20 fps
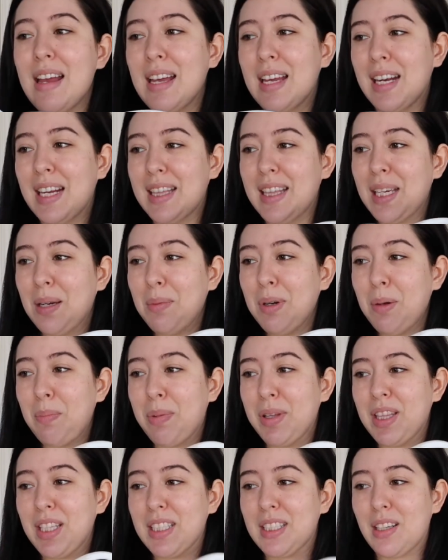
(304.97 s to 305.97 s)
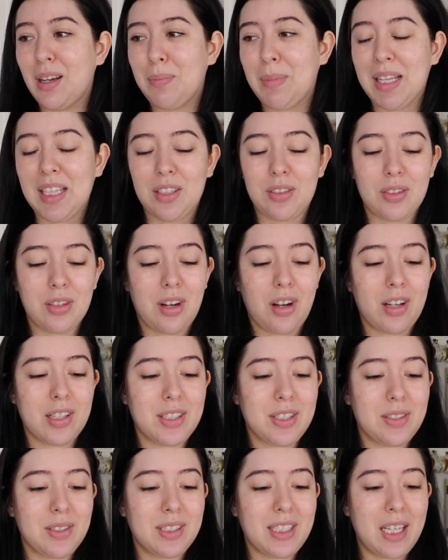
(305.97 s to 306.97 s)
I think I'm gonna put this on my little
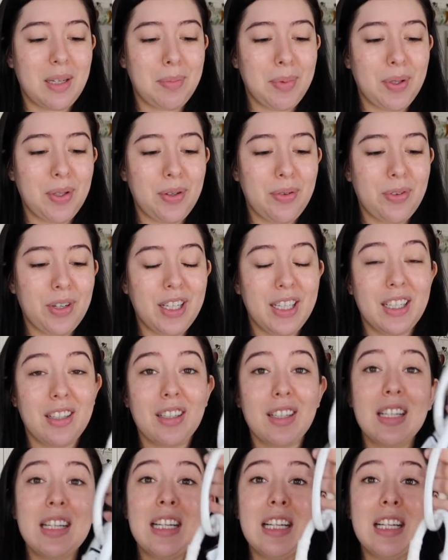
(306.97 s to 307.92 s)
console table over here.